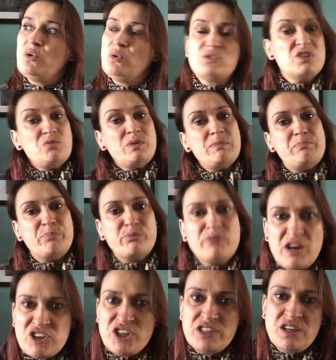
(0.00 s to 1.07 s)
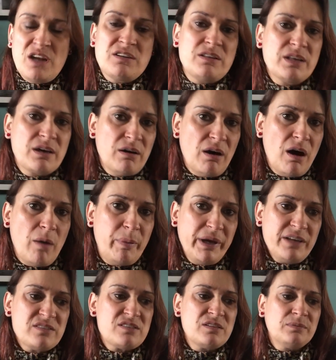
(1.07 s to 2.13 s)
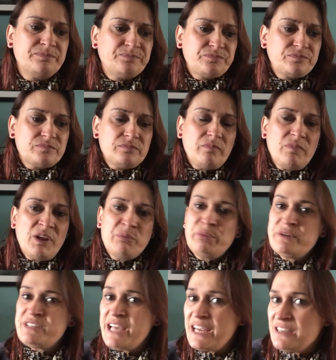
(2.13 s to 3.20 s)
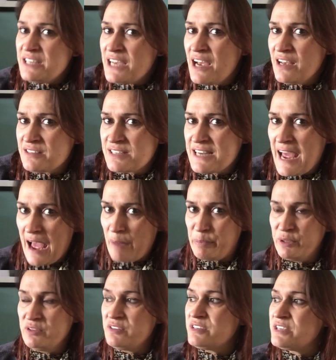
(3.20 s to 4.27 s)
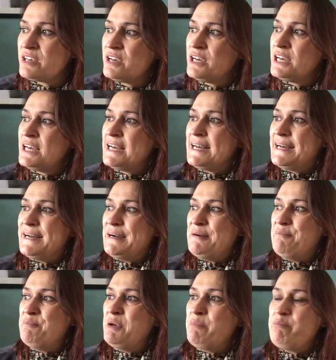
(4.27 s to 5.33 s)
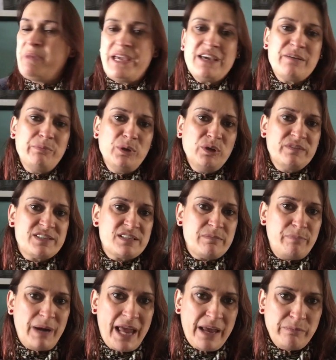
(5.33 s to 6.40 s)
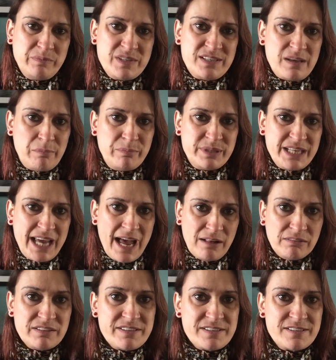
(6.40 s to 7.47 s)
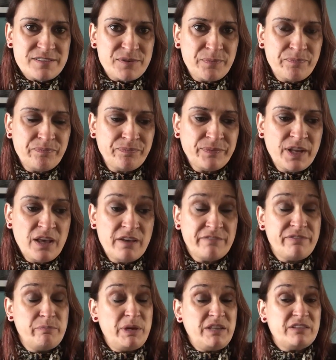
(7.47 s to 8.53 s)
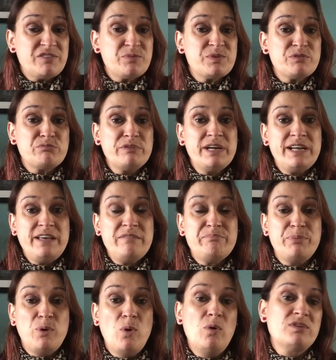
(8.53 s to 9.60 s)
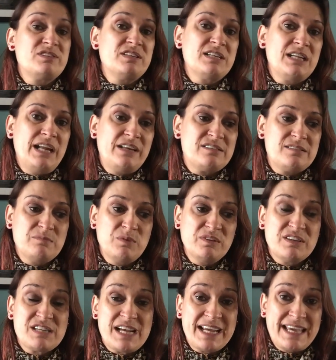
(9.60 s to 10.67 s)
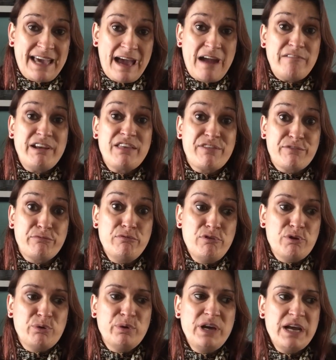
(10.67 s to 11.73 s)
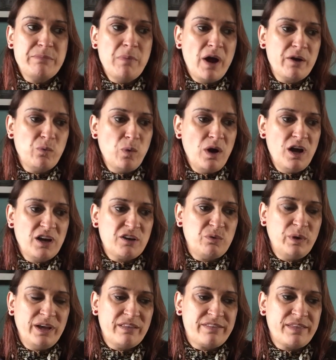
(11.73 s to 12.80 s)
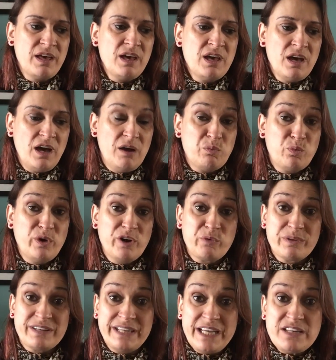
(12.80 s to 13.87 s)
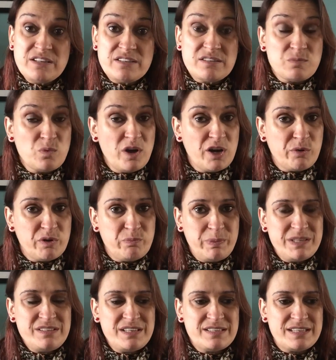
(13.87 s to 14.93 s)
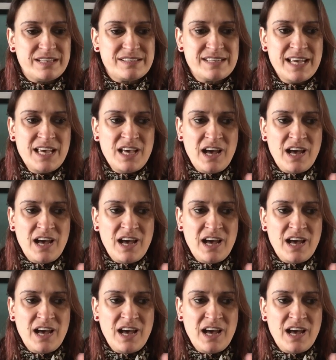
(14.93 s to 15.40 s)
Or do we brush it under the carpet, pretend it hasn't happened, make moves to blame somebody else? For me, this was a really important lesson, and one that I carry through in my work with leaders and work with businesses.